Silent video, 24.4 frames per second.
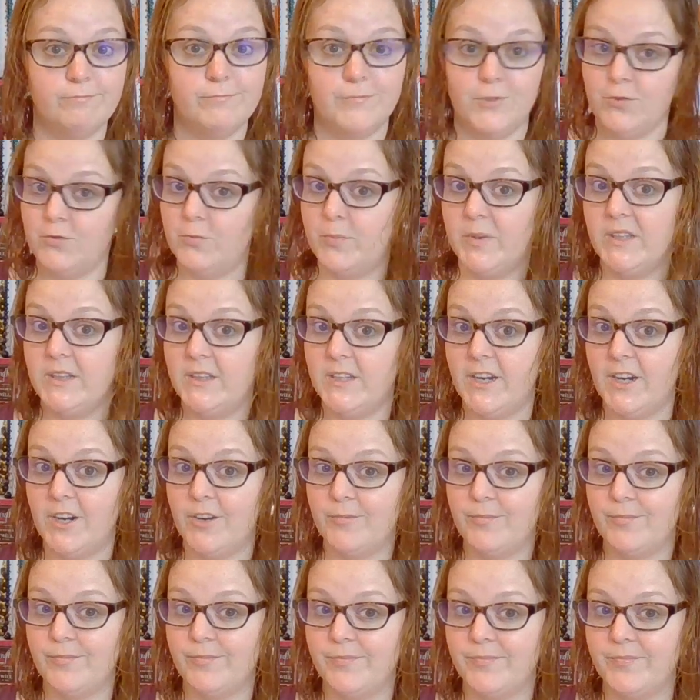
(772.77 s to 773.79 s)
You've been there.
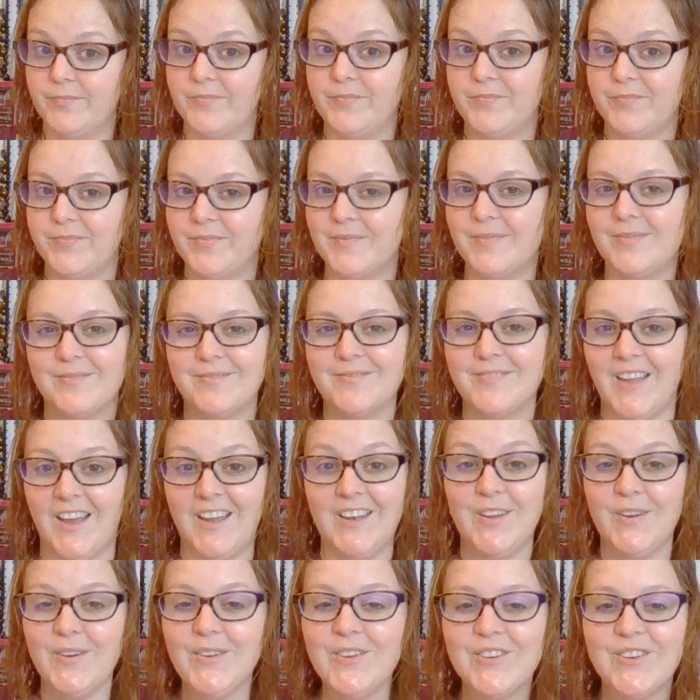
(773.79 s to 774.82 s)
I
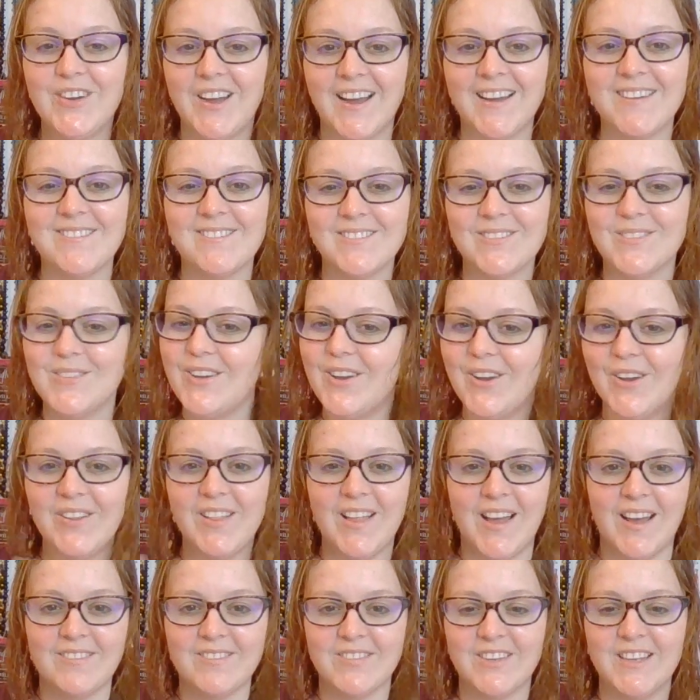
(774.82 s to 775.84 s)
know you have. We all
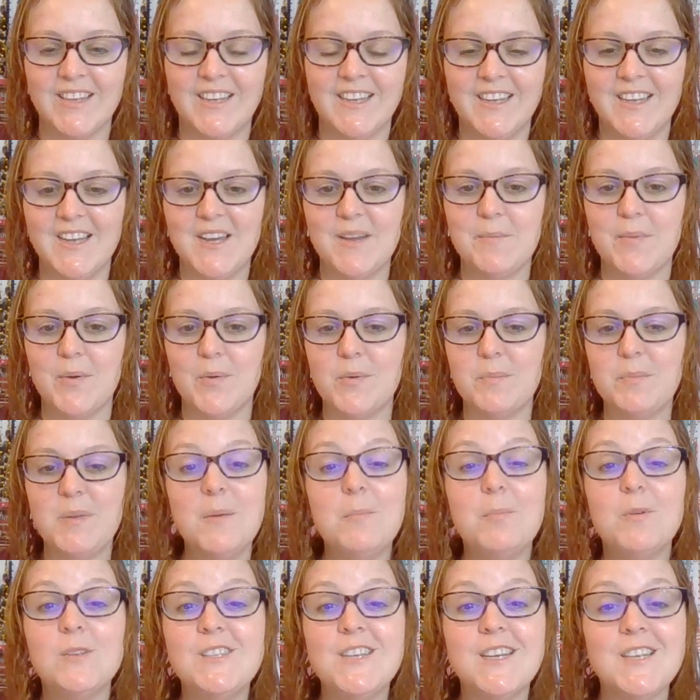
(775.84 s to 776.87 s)
have. But when
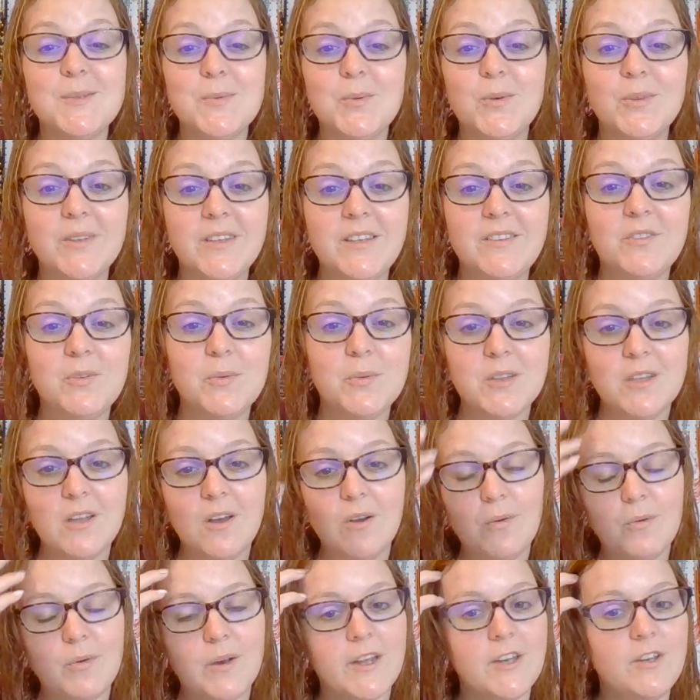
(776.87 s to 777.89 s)
people just won't leave you
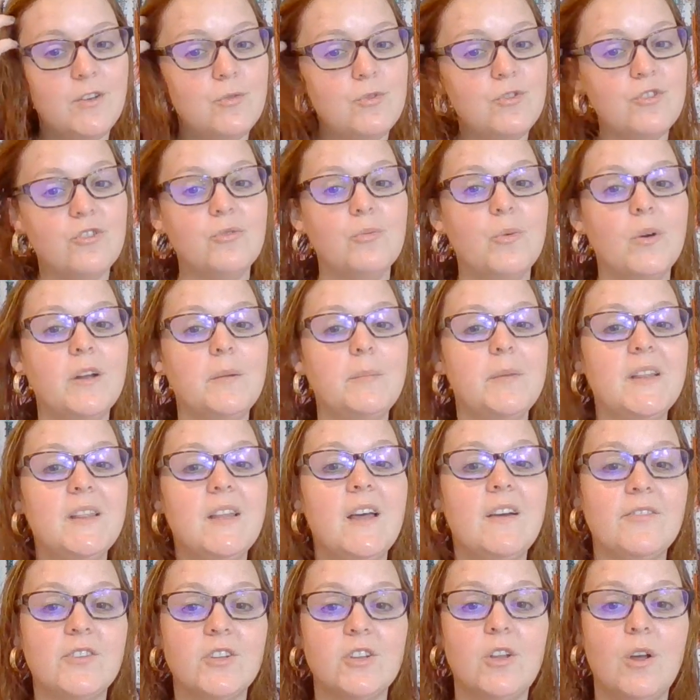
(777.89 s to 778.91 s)
alone and you just want to be
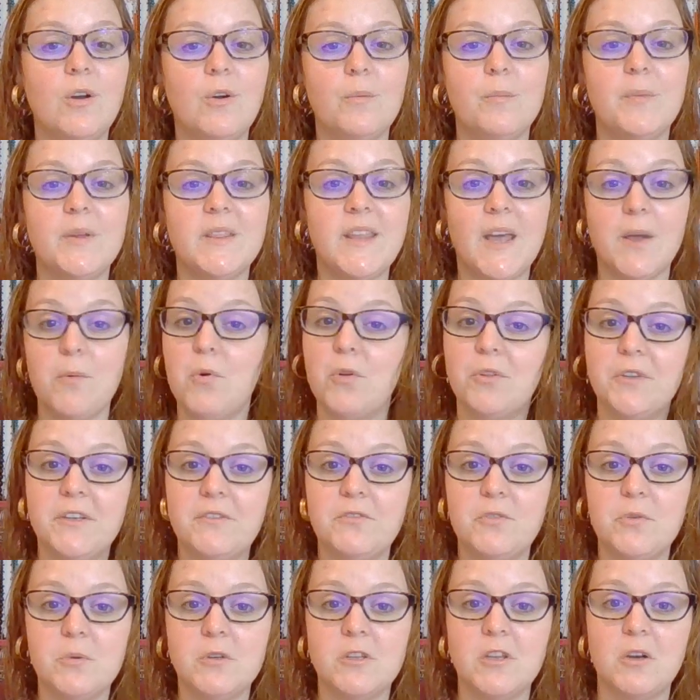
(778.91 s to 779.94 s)
left alone, but they won't
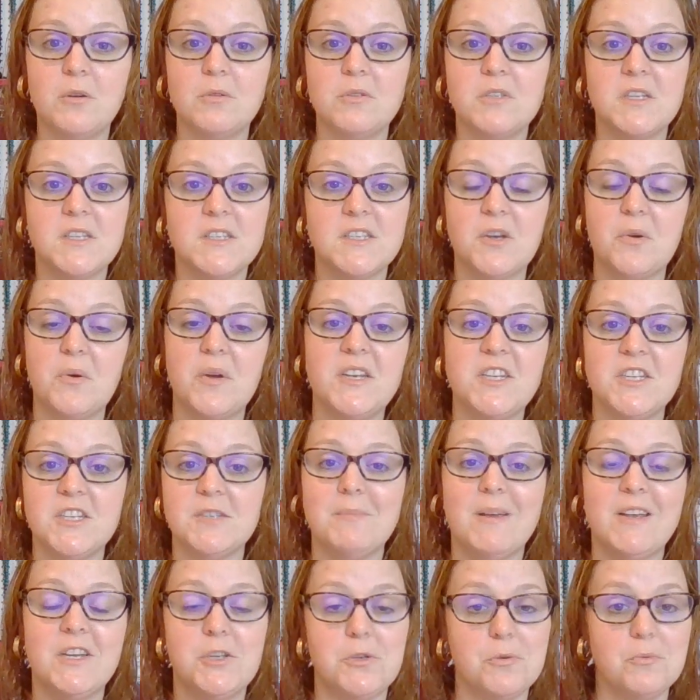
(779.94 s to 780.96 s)
leave you alone. And so it just
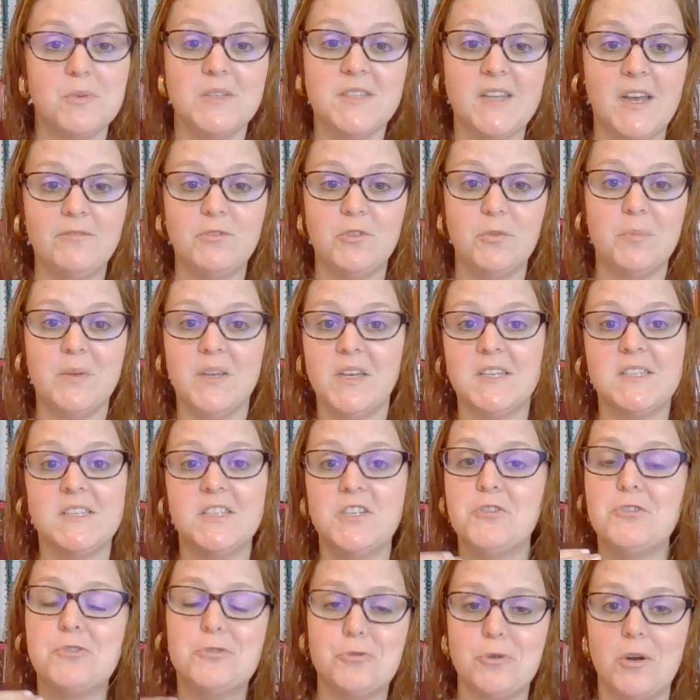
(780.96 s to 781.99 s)
makes you resentful because
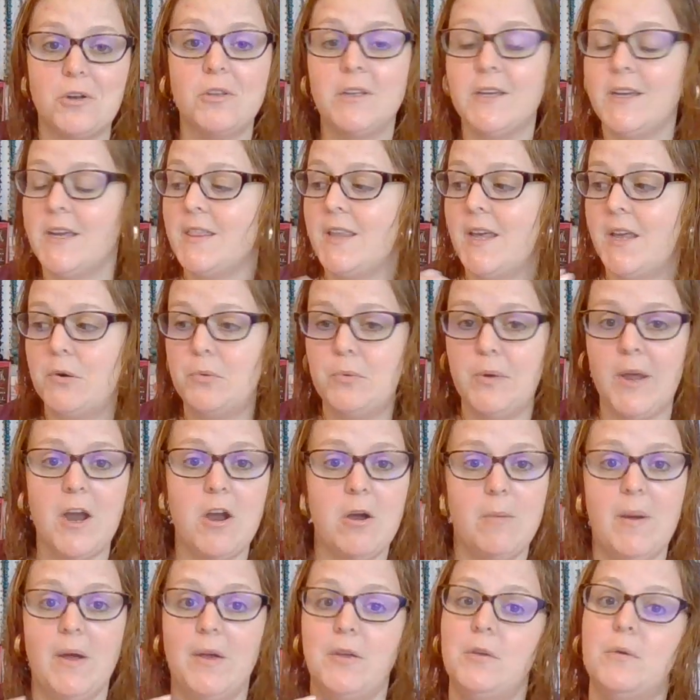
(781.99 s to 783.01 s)
you're struggling and they don't care
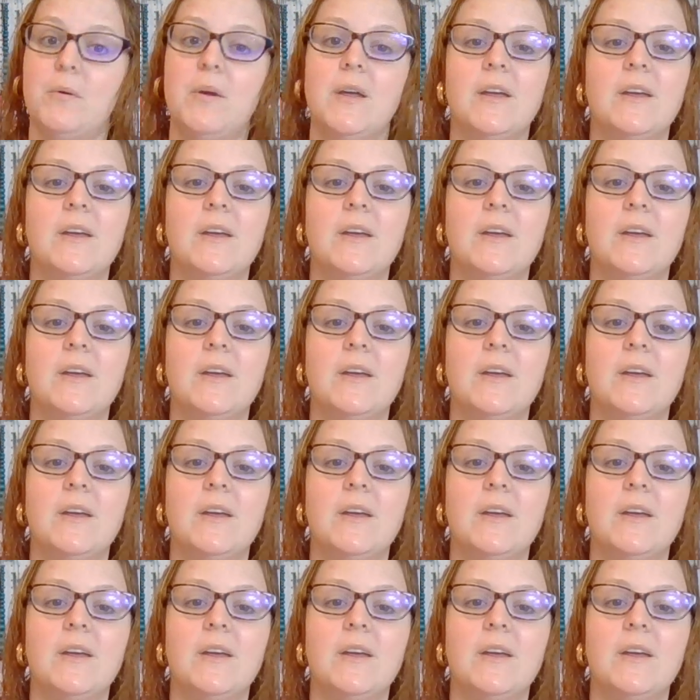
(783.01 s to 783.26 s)
about you.